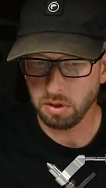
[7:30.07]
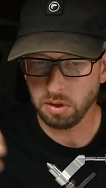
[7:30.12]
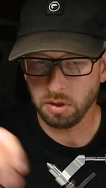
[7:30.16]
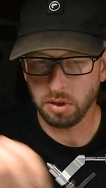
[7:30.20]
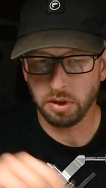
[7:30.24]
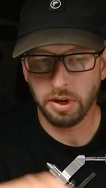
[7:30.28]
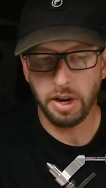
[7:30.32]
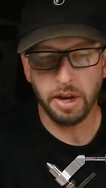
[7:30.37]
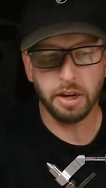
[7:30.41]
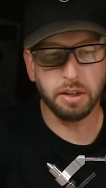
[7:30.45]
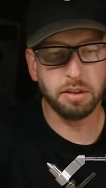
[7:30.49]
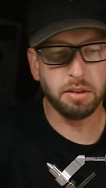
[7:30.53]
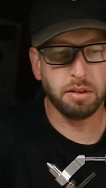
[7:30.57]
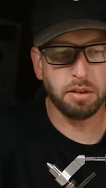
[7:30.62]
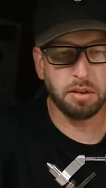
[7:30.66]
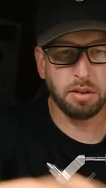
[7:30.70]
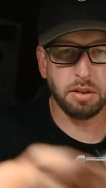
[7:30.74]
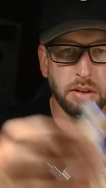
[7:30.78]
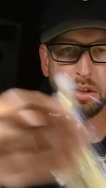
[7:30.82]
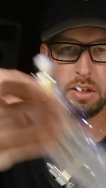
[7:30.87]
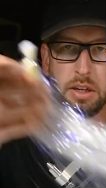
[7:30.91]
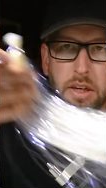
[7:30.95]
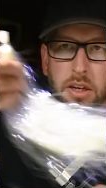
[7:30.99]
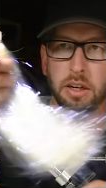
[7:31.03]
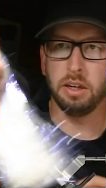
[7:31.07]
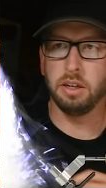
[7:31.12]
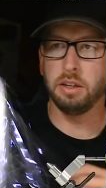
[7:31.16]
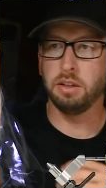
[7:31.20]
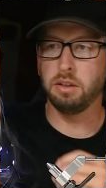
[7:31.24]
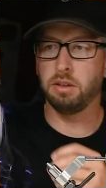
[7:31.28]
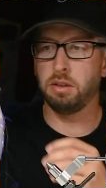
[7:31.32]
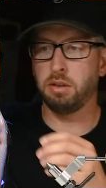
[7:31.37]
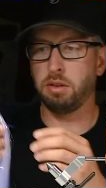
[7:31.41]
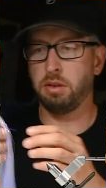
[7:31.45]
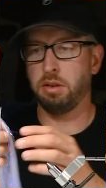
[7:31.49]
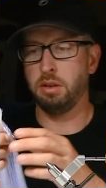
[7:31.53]
Next
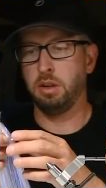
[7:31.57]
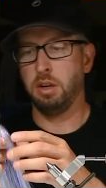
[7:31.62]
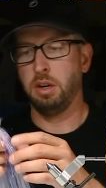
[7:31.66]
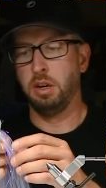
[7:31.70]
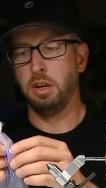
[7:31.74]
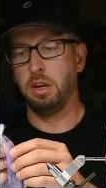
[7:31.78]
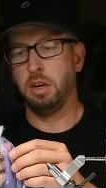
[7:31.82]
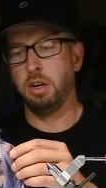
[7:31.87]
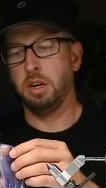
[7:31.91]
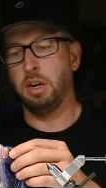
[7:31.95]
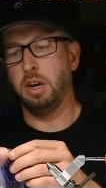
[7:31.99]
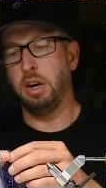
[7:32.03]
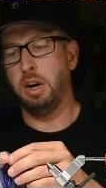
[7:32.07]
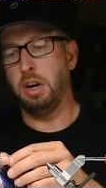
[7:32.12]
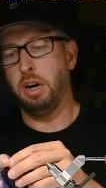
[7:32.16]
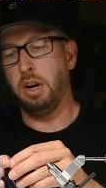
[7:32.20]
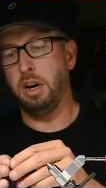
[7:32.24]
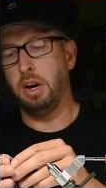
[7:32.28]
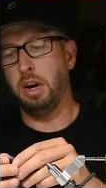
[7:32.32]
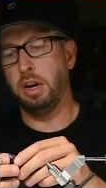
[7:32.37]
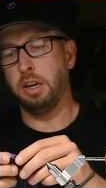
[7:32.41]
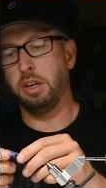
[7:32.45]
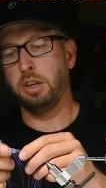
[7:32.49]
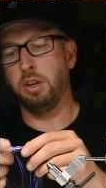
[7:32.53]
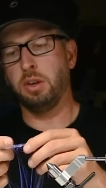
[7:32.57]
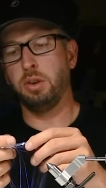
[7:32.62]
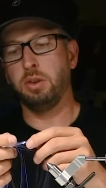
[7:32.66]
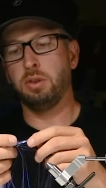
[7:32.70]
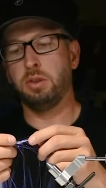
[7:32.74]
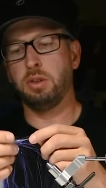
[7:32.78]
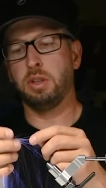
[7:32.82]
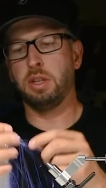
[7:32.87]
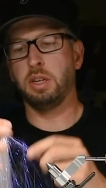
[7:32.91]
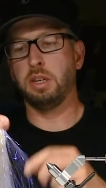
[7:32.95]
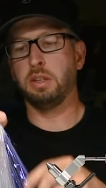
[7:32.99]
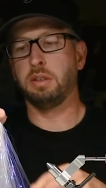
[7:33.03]
is, I use
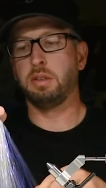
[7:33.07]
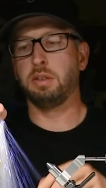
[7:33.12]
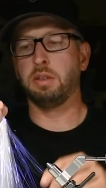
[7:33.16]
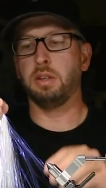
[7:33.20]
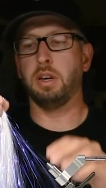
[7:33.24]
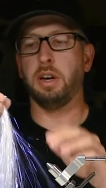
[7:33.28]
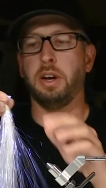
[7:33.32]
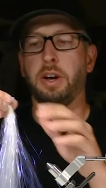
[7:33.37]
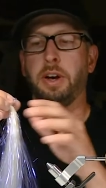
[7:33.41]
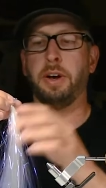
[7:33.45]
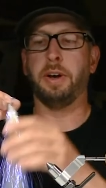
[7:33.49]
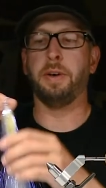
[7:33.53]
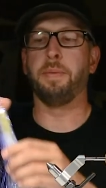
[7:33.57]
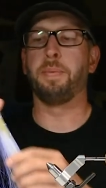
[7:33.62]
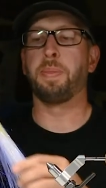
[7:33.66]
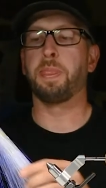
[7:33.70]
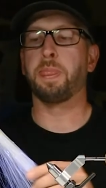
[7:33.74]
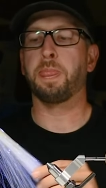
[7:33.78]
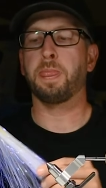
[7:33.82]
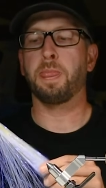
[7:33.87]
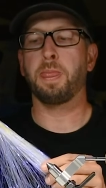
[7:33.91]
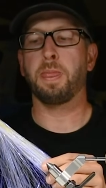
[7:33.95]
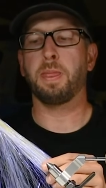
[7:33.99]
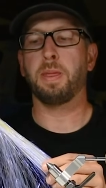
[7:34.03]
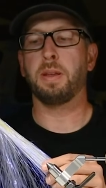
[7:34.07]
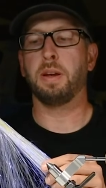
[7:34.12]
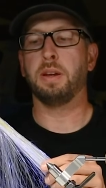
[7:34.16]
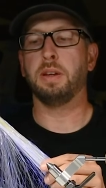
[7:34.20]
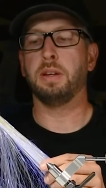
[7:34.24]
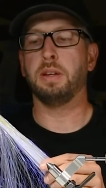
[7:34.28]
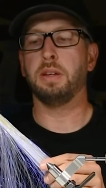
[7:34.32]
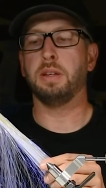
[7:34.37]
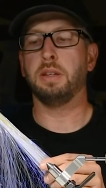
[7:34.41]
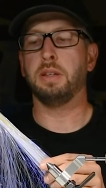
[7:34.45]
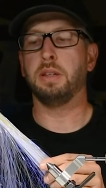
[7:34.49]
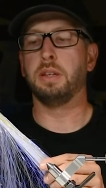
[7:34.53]
this,
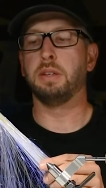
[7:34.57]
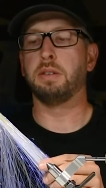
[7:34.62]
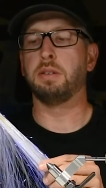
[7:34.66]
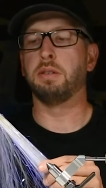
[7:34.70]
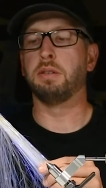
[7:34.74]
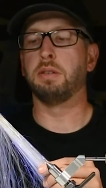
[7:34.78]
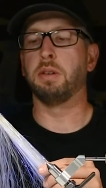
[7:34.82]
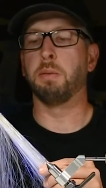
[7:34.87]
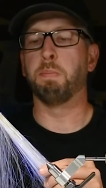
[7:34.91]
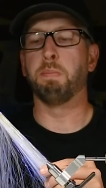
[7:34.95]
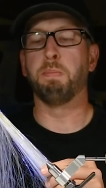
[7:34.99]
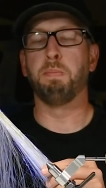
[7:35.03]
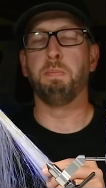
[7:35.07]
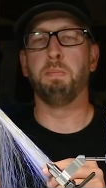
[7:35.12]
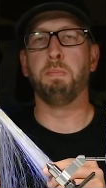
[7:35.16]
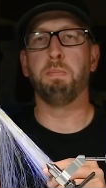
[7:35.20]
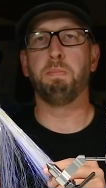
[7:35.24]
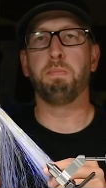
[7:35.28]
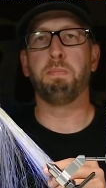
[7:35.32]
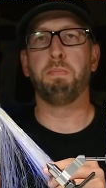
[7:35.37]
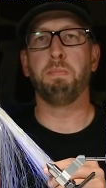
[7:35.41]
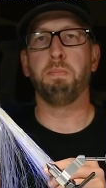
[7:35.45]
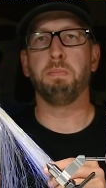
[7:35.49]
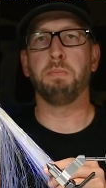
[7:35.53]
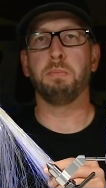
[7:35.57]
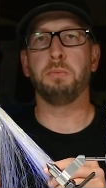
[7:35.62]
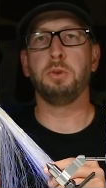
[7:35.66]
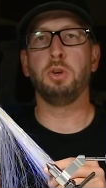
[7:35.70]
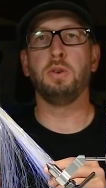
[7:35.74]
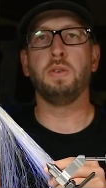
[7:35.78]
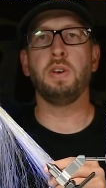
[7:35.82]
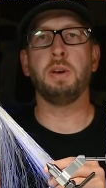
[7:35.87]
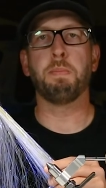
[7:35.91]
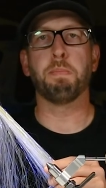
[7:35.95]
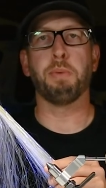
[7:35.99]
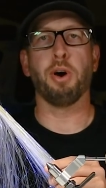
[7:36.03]
this is the
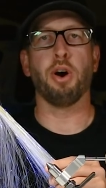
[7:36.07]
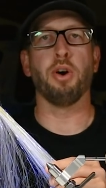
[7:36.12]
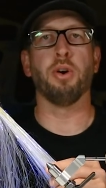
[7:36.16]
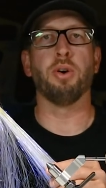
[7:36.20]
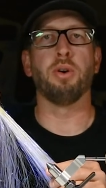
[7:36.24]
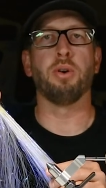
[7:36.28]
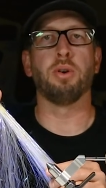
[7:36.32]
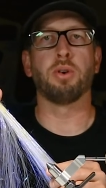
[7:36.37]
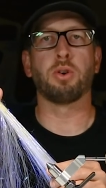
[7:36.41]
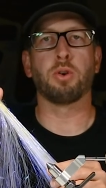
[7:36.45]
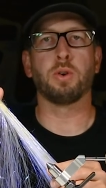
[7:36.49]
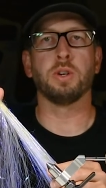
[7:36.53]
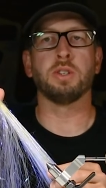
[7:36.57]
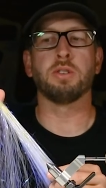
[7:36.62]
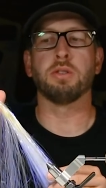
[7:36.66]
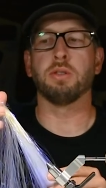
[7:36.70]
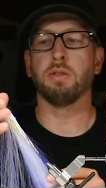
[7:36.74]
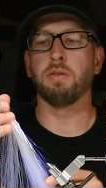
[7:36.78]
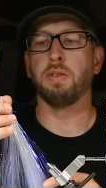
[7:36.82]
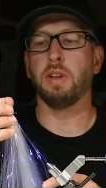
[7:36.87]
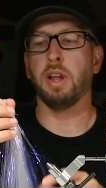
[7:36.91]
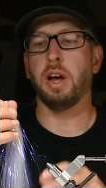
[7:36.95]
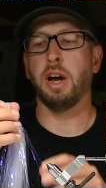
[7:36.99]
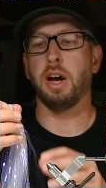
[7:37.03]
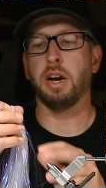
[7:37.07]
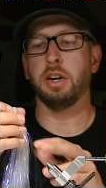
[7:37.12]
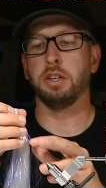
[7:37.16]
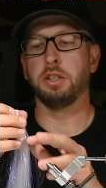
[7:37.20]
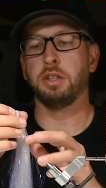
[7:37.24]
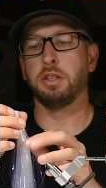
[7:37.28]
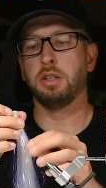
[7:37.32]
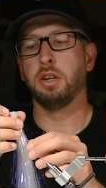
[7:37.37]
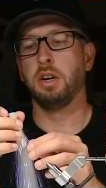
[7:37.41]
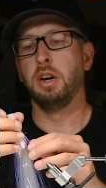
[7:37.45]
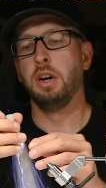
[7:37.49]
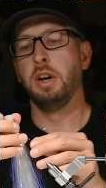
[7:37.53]
UV Pearl Crystal Flash,
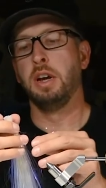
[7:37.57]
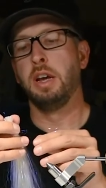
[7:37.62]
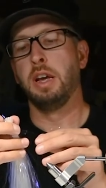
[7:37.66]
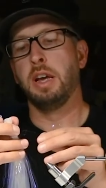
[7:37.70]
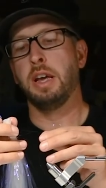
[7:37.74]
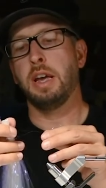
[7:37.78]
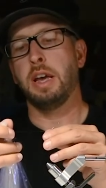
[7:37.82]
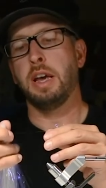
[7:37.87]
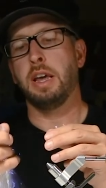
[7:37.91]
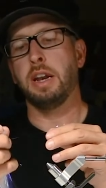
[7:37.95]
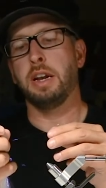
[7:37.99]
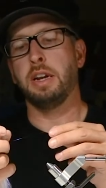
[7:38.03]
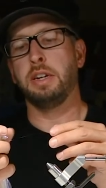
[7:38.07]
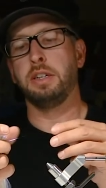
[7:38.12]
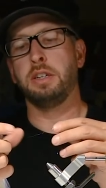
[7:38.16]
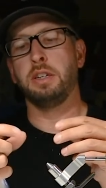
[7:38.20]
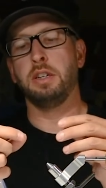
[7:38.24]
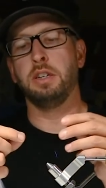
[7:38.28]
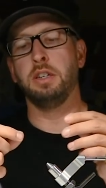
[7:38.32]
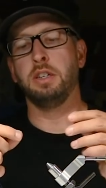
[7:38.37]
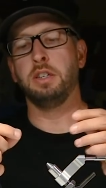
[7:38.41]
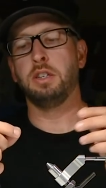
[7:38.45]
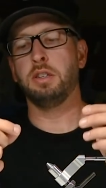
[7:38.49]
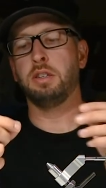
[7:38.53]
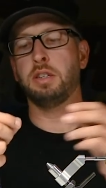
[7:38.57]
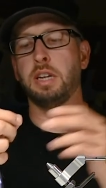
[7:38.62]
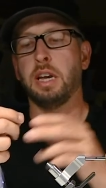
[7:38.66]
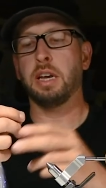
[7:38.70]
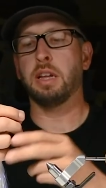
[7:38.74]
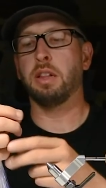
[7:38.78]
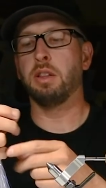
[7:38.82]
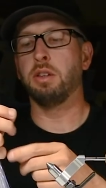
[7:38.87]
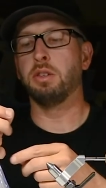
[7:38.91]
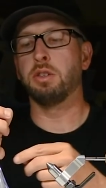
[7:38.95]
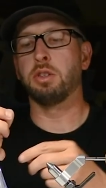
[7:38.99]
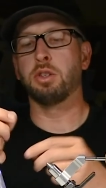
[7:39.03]
and I just take
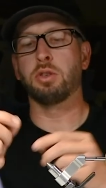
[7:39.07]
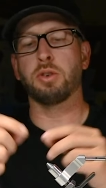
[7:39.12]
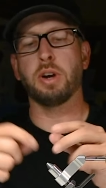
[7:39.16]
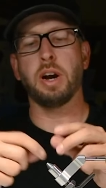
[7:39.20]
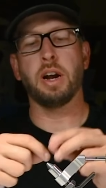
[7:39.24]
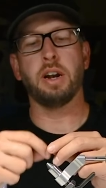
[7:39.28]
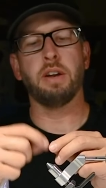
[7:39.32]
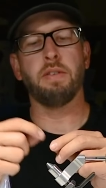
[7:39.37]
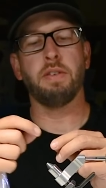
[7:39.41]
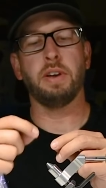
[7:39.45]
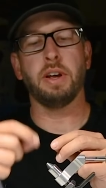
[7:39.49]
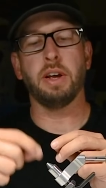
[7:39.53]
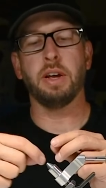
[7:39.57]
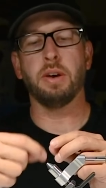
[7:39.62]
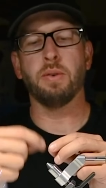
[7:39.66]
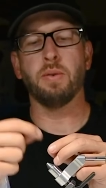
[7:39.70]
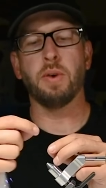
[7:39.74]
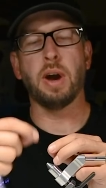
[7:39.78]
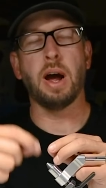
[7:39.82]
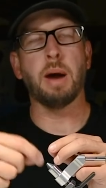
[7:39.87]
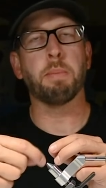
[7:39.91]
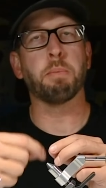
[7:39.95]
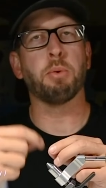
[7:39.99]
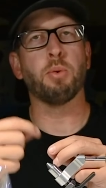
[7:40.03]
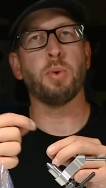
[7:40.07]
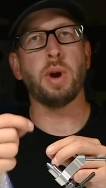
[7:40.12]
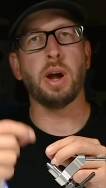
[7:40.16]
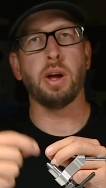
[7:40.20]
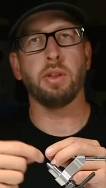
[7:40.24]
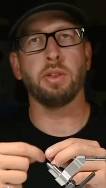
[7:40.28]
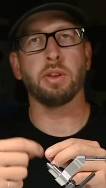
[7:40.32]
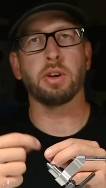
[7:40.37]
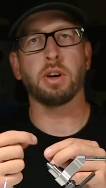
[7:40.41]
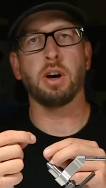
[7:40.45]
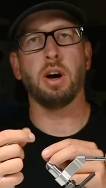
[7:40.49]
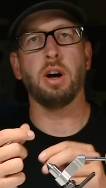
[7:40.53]
a little strand of it and wrap around
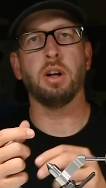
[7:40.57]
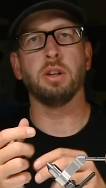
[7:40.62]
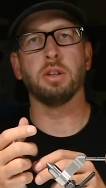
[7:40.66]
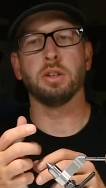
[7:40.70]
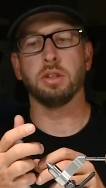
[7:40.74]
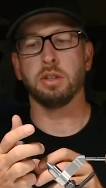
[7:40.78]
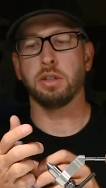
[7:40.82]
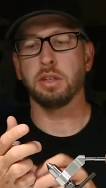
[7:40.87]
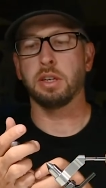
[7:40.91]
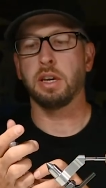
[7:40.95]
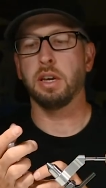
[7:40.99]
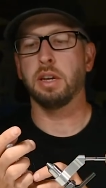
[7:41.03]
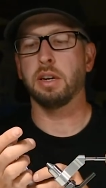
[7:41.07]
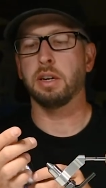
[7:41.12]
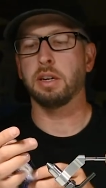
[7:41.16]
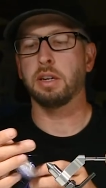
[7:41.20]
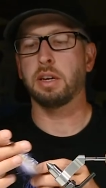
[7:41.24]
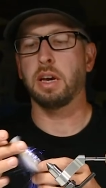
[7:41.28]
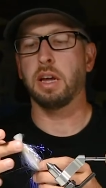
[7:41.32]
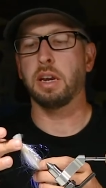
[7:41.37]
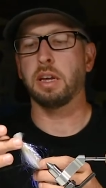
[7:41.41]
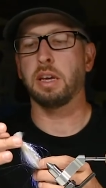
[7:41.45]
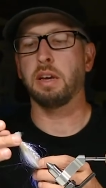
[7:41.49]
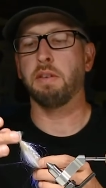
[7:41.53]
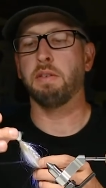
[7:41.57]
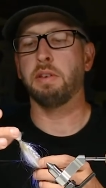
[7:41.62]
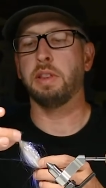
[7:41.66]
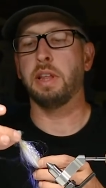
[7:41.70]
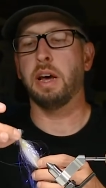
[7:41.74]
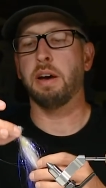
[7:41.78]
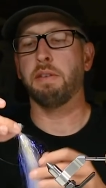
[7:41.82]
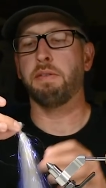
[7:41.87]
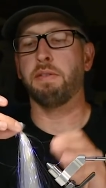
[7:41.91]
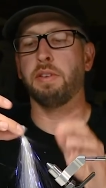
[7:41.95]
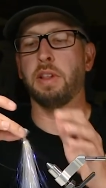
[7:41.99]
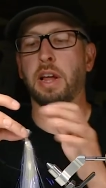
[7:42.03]
the collar to kind of give it
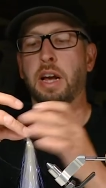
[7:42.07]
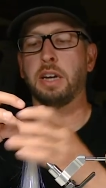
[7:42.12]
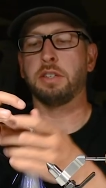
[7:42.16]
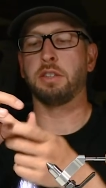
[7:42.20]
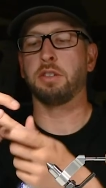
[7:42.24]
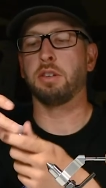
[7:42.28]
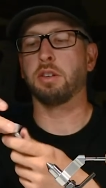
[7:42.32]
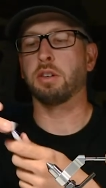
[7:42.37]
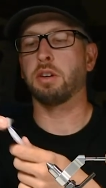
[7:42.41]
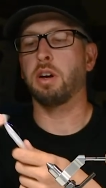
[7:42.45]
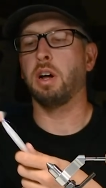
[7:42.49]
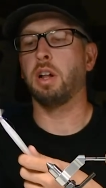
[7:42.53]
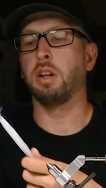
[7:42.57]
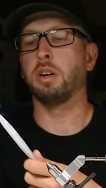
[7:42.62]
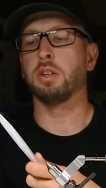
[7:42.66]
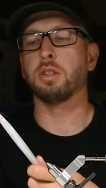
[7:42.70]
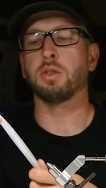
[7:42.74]
that flash to the collar.